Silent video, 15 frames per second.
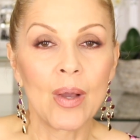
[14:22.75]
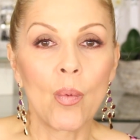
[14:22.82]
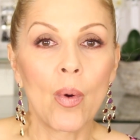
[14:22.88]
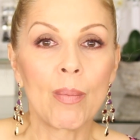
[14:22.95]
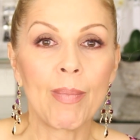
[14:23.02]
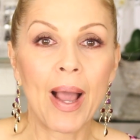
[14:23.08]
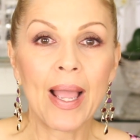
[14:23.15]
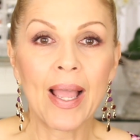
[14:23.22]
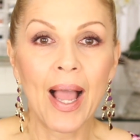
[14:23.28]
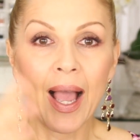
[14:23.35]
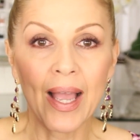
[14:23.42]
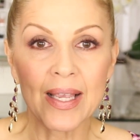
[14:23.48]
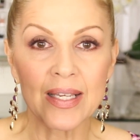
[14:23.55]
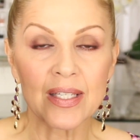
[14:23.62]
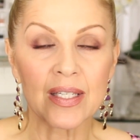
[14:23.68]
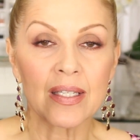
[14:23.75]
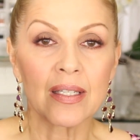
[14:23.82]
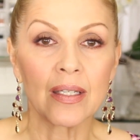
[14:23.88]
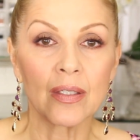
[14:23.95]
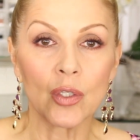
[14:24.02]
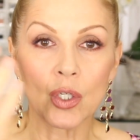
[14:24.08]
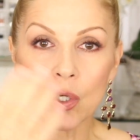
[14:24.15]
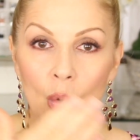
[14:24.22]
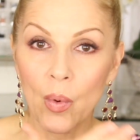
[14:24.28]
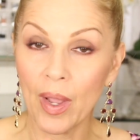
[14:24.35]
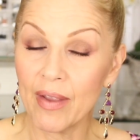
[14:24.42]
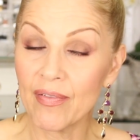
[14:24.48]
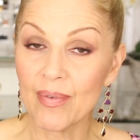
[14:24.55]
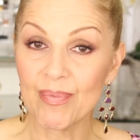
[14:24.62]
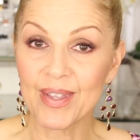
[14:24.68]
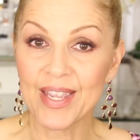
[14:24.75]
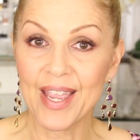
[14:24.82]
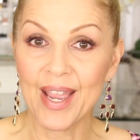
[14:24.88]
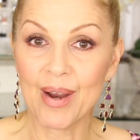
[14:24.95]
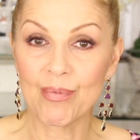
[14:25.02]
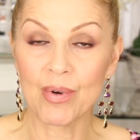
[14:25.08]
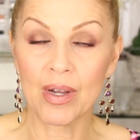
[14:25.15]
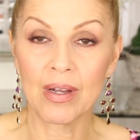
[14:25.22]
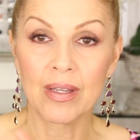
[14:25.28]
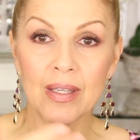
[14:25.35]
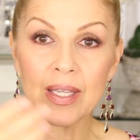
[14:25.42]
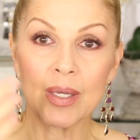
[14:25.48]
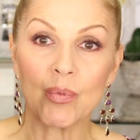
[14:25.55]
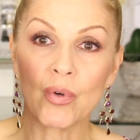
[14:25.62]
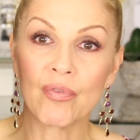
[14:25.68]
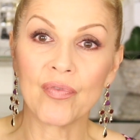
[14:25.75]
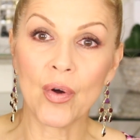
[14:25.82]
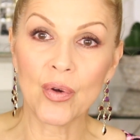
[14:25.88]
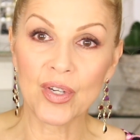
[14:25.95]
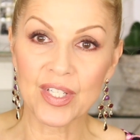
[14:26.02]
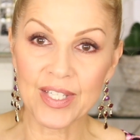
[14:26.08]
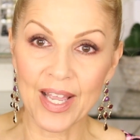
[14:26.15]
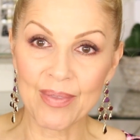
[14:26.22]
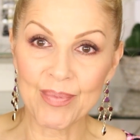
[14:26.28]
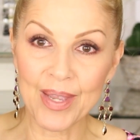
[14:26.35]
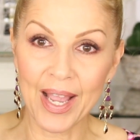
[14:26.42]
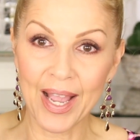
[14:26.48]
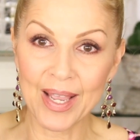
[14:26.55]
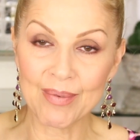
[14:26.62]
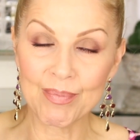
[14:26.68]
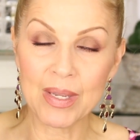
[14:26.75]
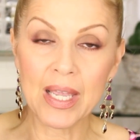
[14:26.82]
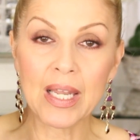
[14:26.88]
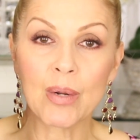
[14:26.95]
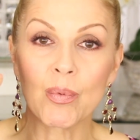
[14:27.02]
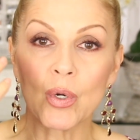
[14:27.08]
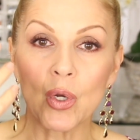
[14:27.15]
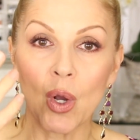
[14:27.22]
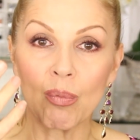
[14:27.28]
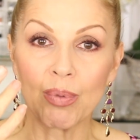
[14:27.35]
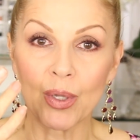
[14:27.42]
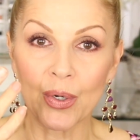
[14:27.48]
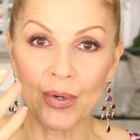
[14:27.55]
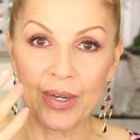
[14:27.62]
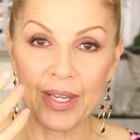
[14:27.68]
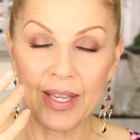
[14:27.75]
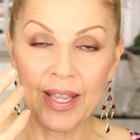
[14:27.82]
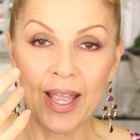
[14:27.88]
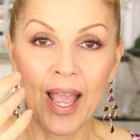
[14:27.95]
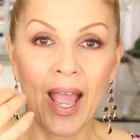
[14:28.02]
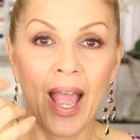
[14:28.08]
when my eyes look away from the camera, it will focus on behind me and it will go blurry.